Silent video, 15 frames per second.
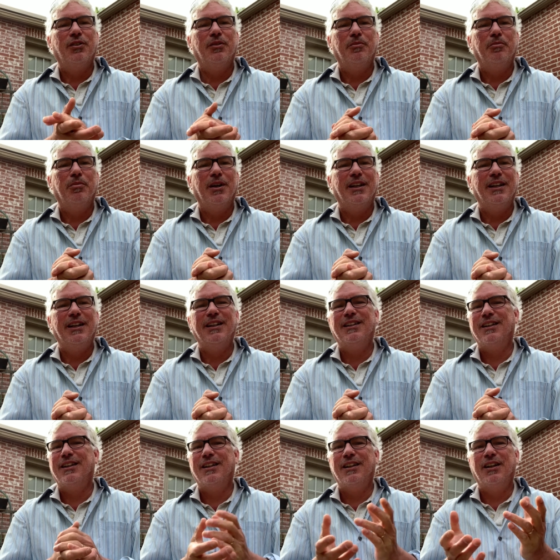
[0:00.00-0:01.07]
but
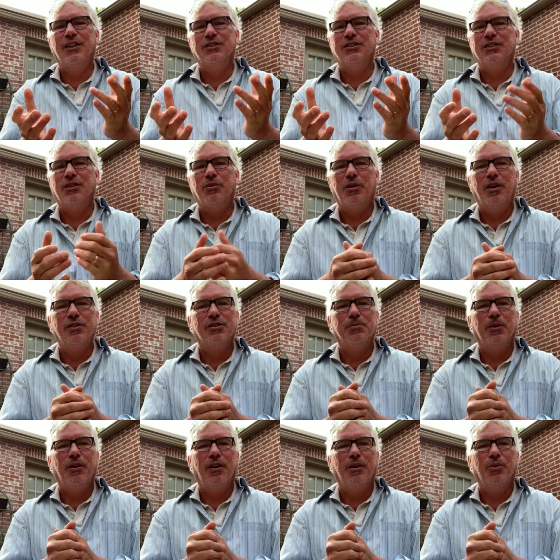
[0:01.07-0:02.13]
anything else, you know,
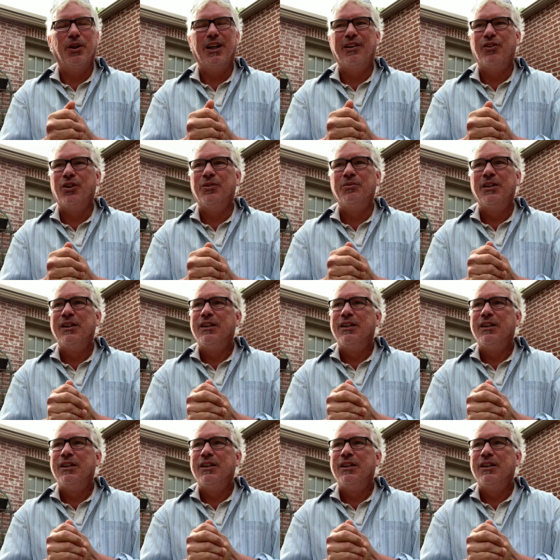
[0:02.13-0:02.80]
rosemary, whatever,